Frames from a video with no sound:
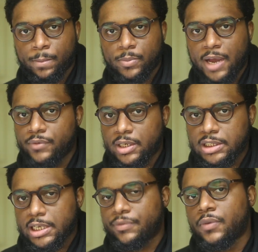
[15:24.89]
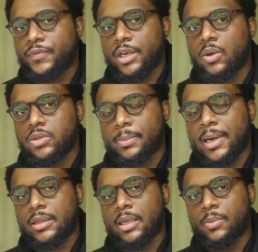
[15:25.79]
I've done several videos
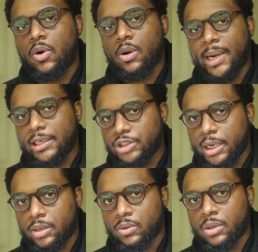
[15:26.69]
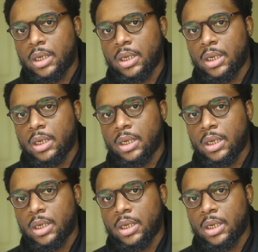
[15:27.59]
about them on my channel.